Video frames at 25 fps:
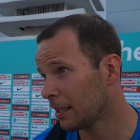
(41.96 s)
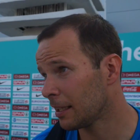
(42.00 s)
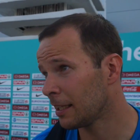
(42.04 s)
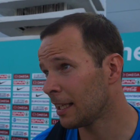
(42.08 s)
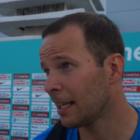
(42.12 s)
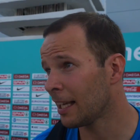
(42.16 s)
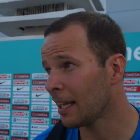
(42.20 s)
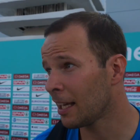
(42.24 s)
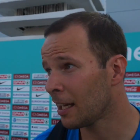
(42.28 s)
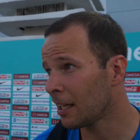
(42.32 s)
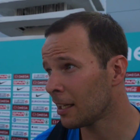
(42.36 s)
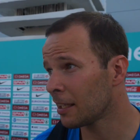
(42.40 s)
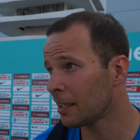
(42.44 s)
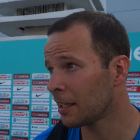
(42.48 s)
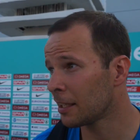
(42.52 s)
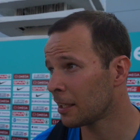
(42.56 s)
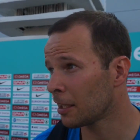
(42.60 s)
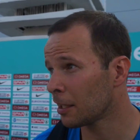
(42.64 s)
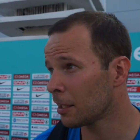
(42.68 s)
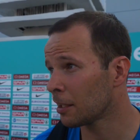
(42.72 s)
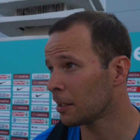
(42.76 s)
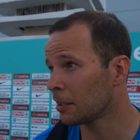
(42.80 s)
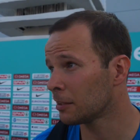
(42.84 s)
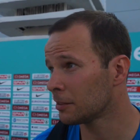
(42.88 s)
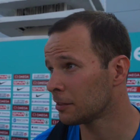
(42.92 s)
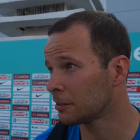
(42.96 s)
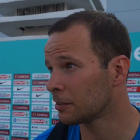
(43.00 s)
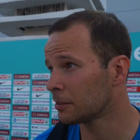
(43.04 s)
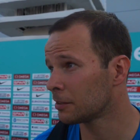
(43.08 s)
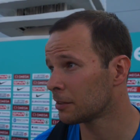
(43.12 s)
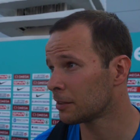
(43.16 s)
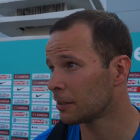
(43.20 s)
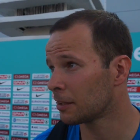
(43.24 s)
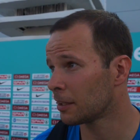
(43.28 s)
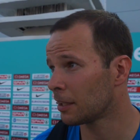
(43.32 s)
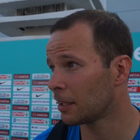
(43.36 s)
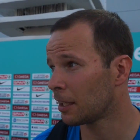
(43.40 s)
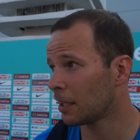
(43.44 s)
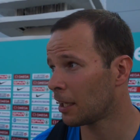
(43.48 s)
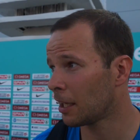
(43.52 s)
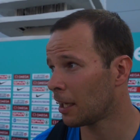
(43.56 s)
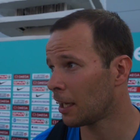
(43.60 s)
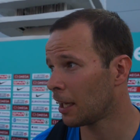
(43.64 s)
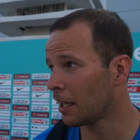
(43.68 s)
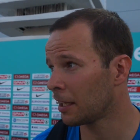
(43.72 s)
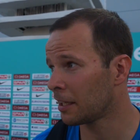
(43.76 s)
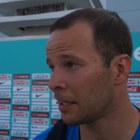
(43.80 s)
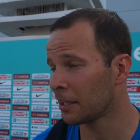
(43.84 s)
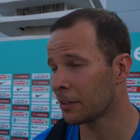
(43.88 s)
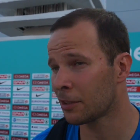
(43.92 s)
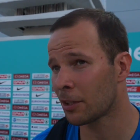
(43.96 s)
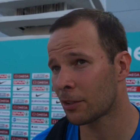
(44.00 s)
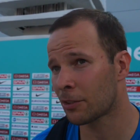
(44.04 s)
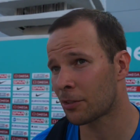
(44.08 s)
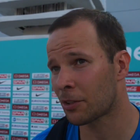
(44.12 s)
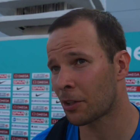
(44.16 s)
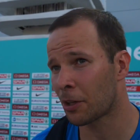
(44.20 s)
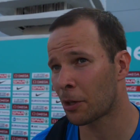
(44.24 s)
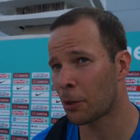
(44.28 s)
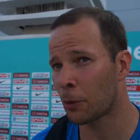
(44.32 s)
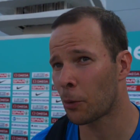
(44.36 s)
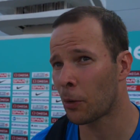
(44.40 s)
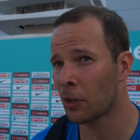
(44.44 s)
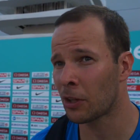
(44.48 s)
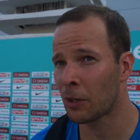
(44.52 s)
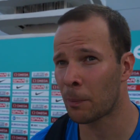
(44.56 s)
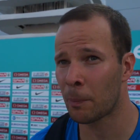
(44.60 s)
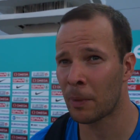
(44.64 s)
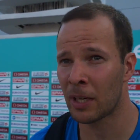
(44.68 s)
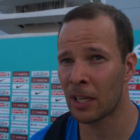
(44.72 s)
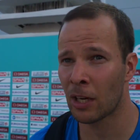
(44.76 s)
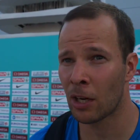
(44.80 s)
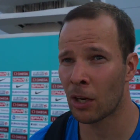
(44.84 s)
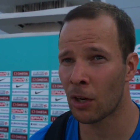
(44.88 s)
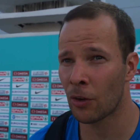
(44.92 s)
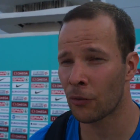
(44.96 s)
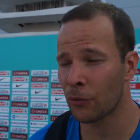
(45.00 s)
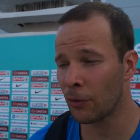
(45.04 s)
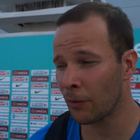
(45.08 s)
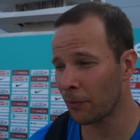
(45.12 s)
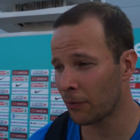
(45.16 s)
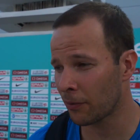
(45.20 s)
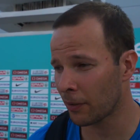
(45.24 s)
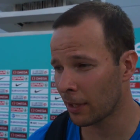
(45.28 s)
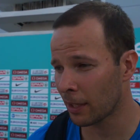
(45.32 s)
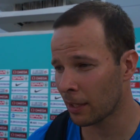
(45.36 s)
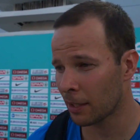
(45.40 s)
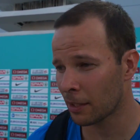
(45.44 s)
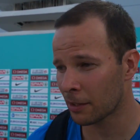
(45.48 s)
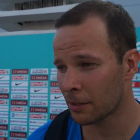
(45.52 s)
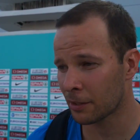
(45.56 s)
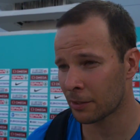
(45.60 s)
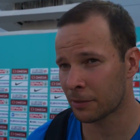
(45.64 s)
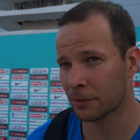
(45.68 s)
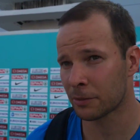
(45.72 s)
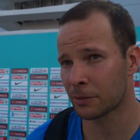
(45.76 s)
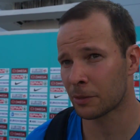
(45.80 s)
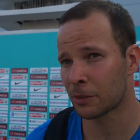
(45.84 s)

Yeah, a little. I need to throw in the middle of the field